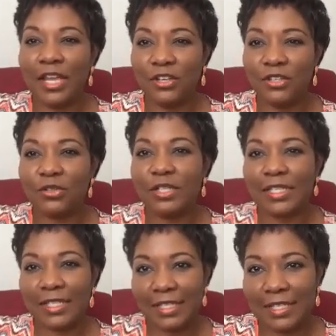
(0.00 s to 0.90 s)
extra
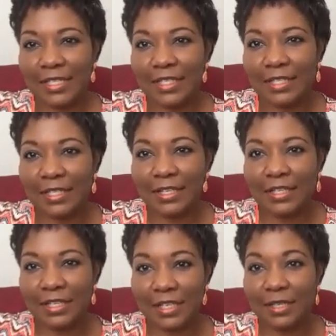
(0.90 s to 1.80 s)
assistance
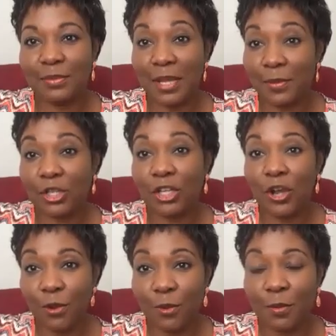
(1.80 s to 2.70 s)
just to be able to
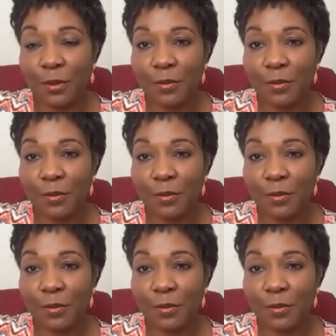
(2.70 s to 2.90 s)
cope,